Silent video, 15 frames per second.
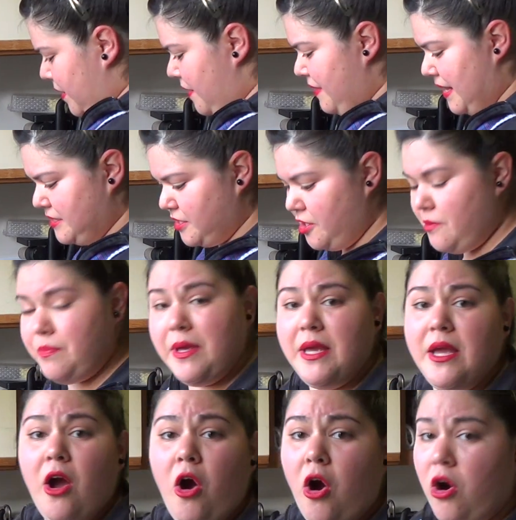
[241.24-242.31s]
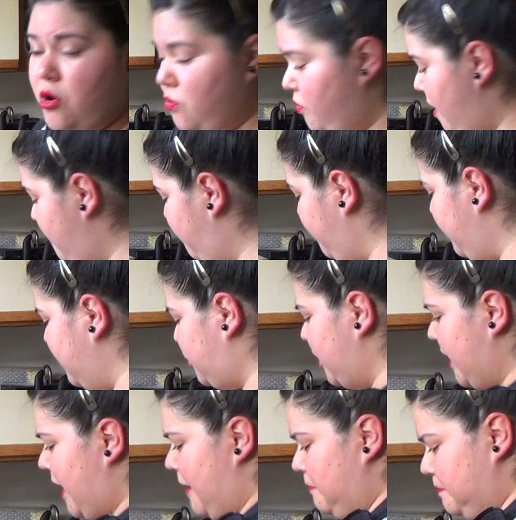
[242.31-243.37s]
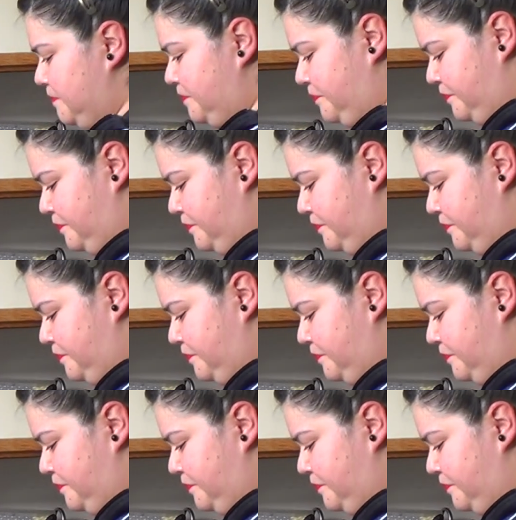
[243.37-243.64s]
that's going to be our rub for the chicken.